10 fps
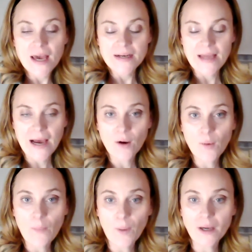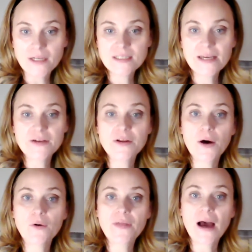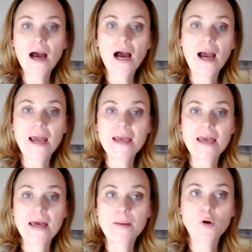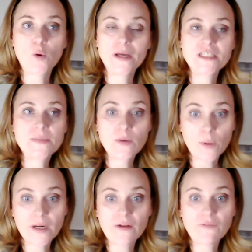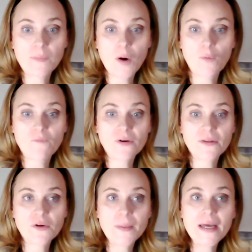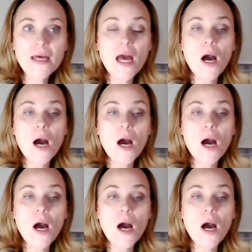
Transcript: Now, I wanted to let you know that I am going to be working from home for a little bit,